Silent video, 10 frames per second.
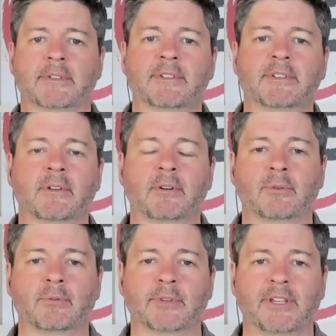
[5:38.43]

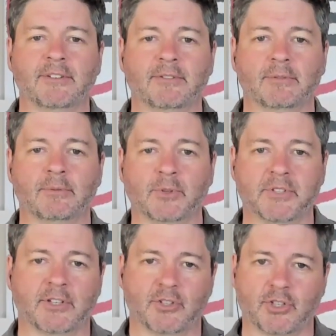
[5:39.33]
So can you once
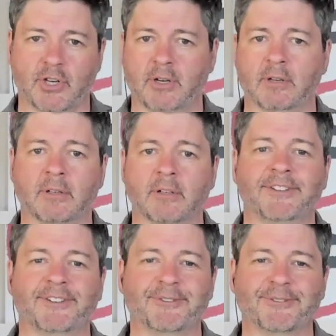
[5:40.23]
again share
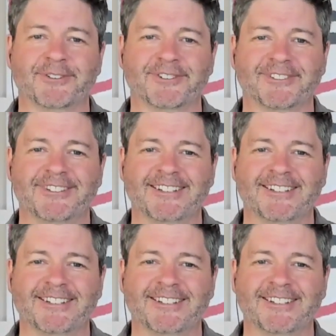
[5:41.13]
you know the